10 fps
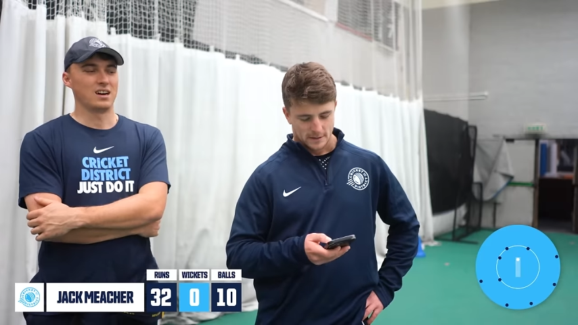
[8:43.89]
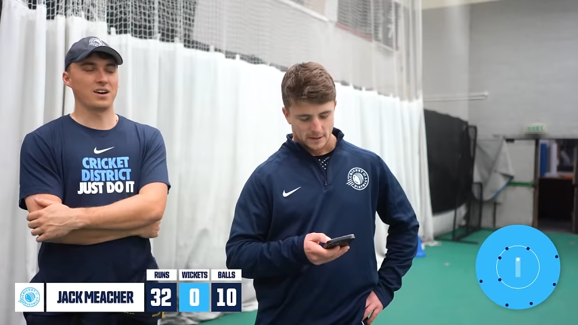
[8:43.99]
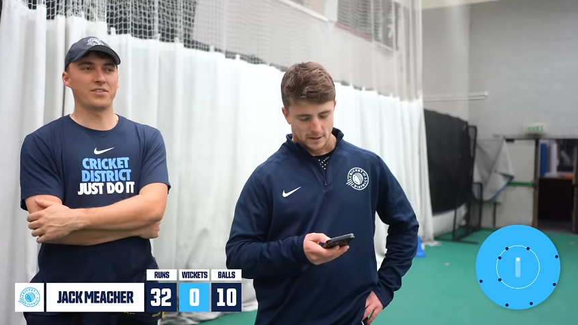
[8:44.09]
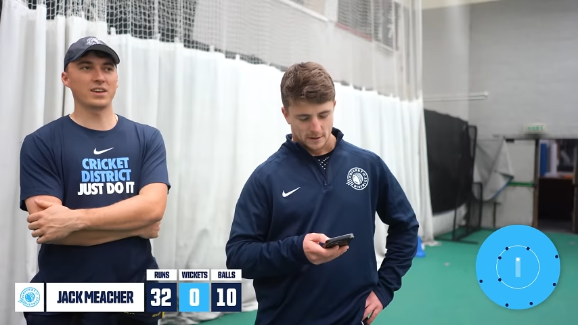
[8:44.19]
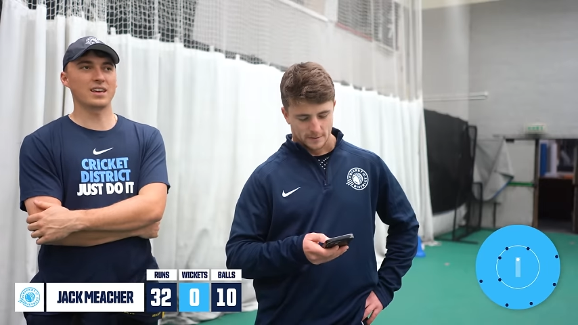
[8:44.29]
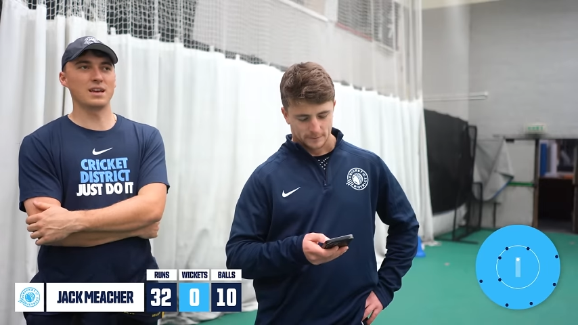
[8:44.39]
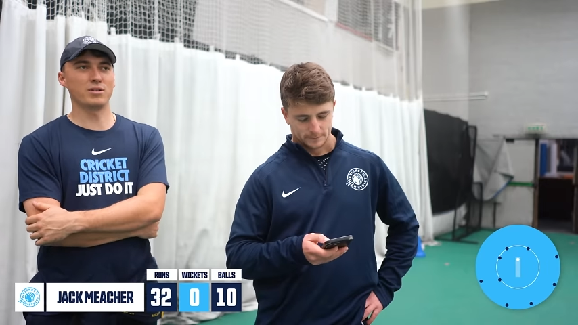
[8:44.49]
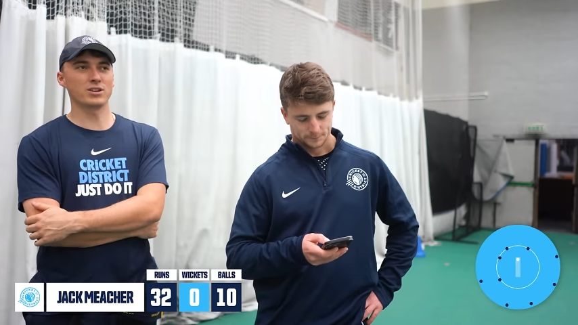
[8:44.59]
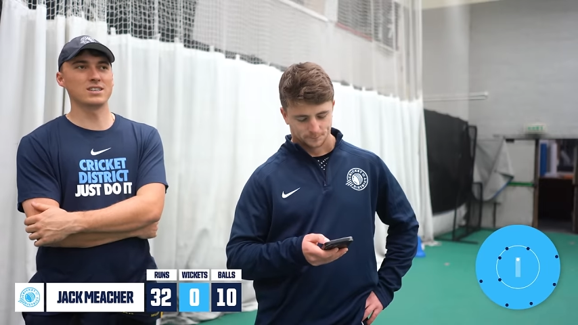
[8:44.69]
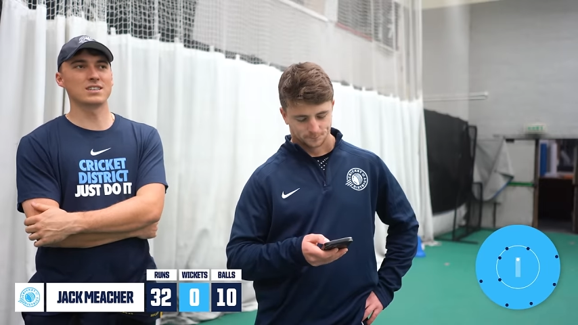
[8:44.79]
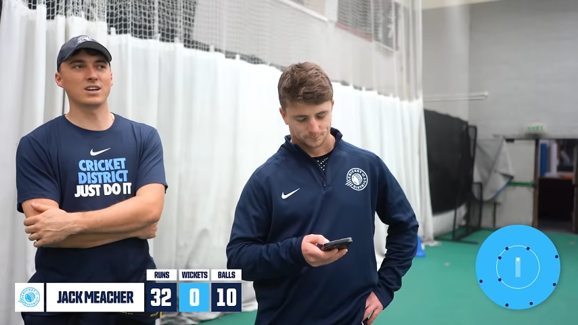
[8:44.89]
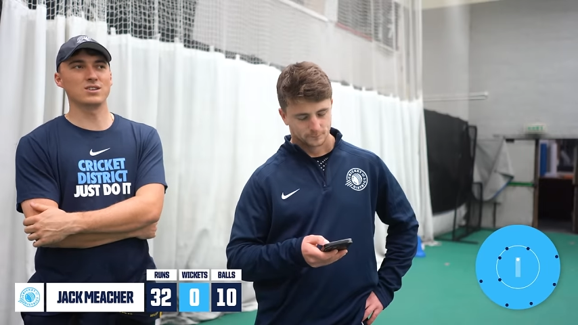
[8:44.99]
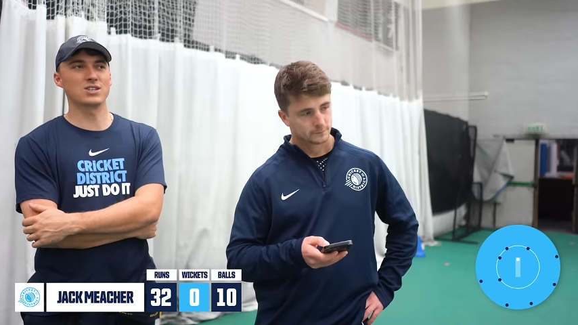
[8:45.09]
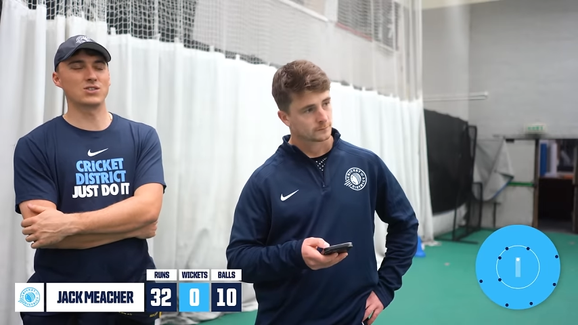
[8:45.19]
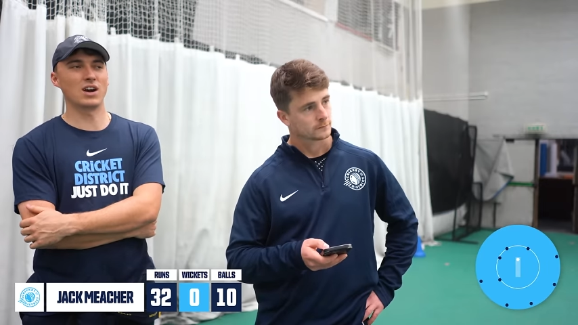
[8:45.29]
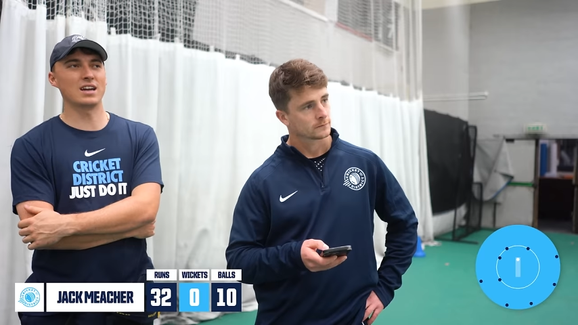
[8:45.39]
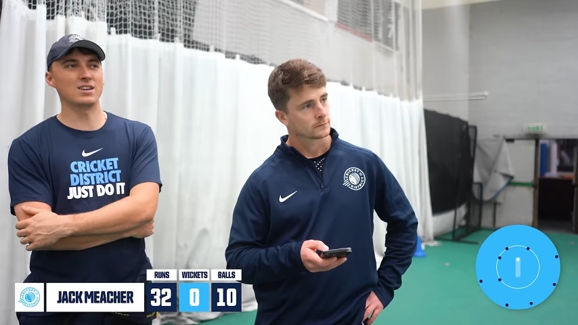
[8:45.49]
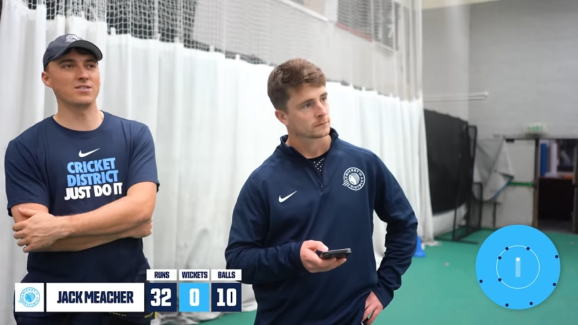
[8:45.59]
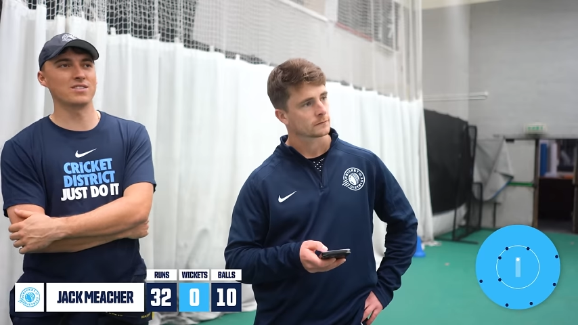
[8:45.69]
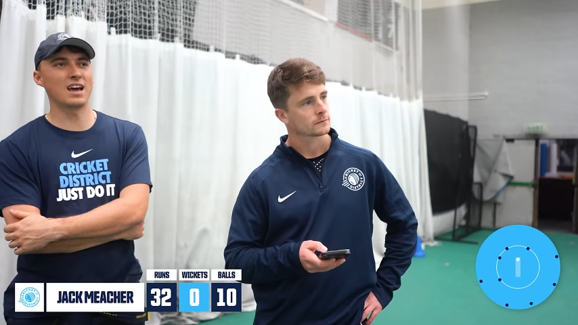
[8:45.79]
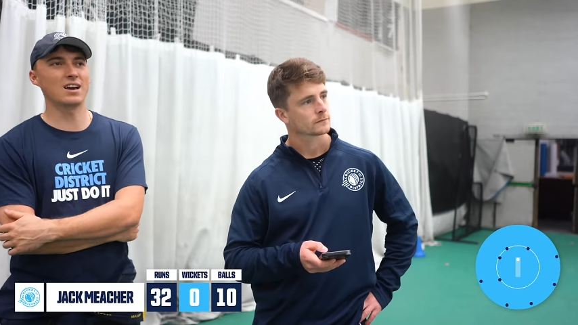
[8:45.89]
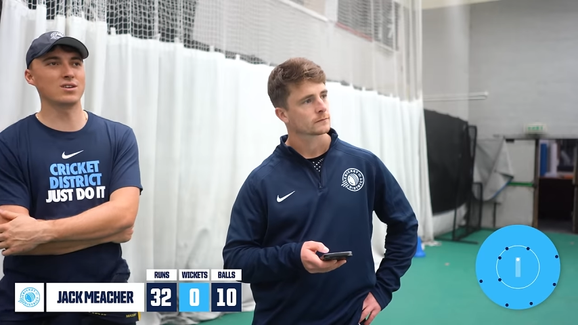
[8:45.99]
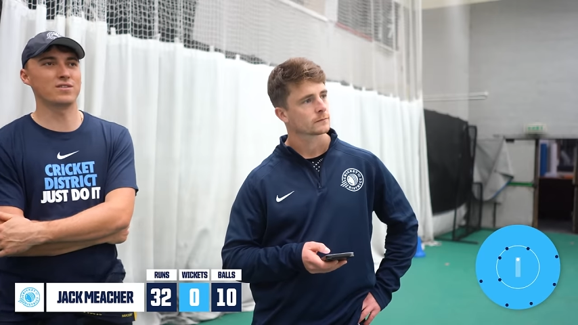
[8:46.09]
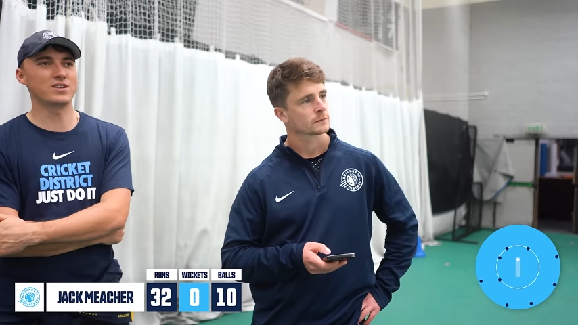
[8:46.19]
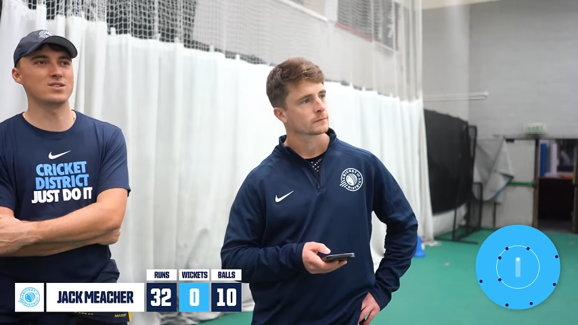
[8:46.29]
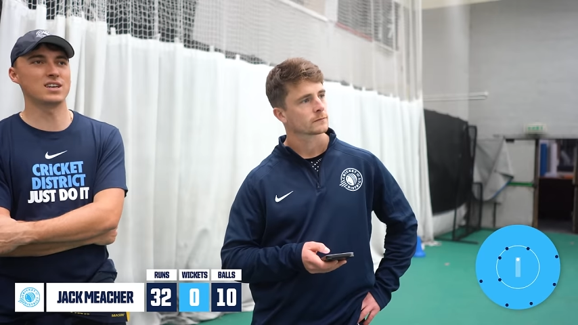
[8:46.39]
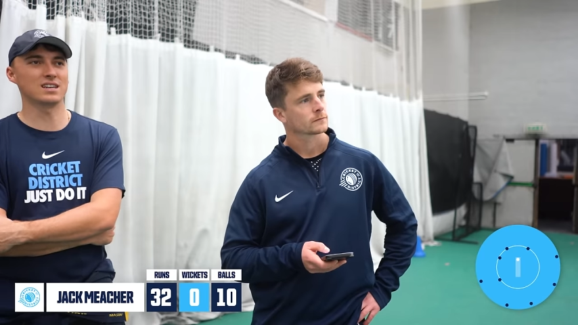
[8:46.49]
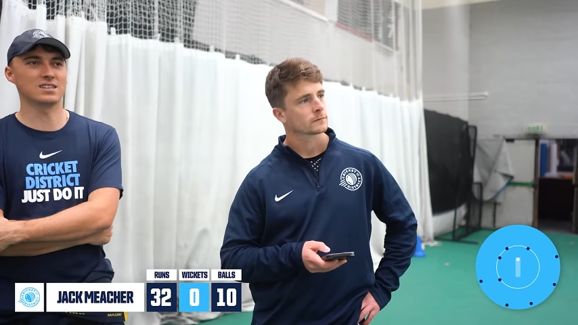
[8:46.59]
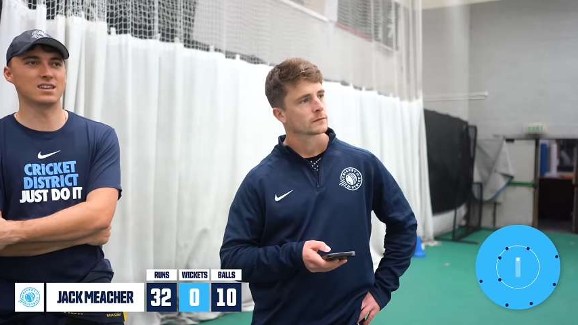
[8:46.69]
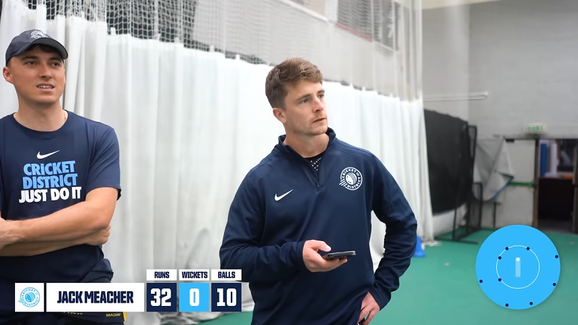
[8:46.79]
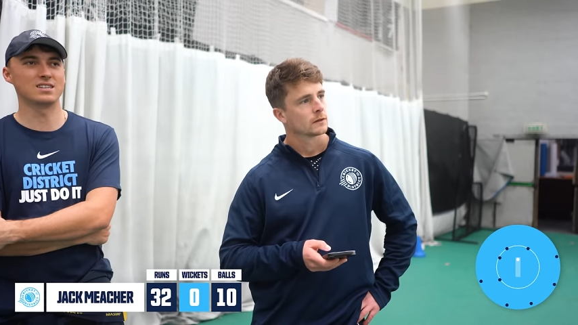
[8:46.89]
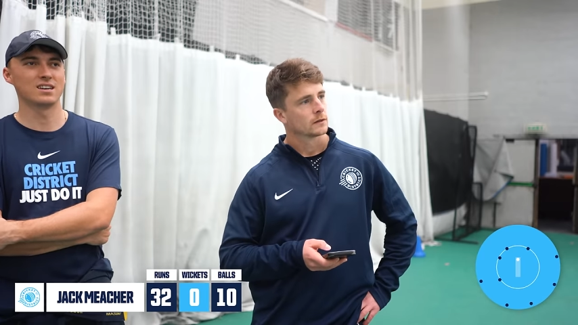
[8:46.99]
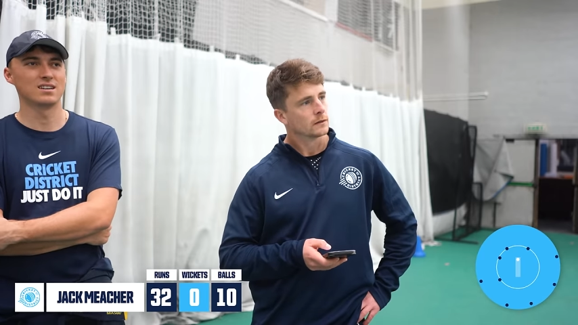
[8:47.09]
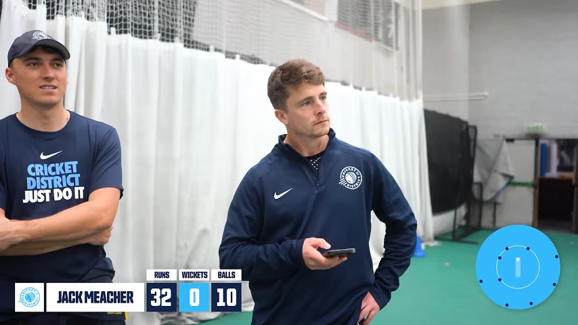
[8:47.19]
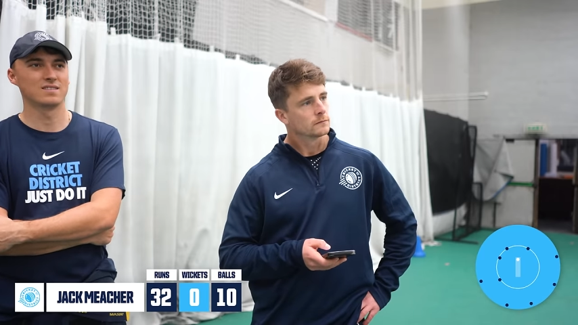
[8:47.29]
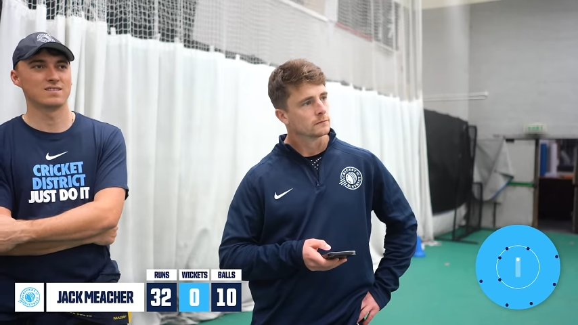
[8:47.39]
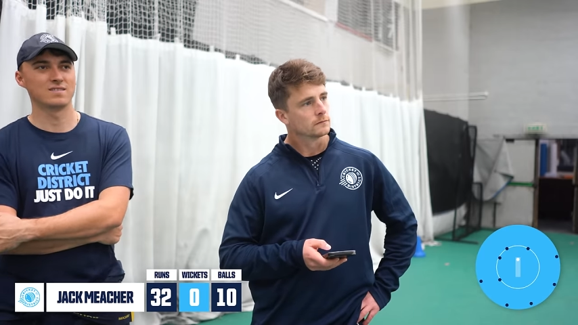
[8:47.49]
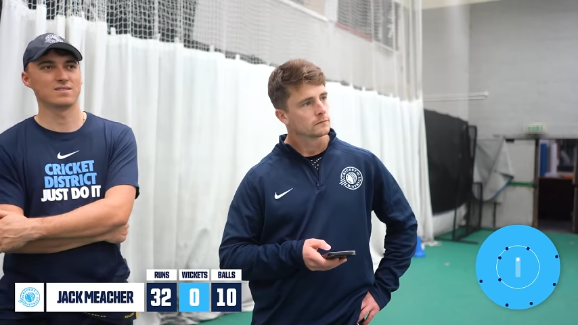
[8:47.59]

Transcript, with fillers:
Speaker 1: I think keep looking to go straight. You've nailed a few sixes. All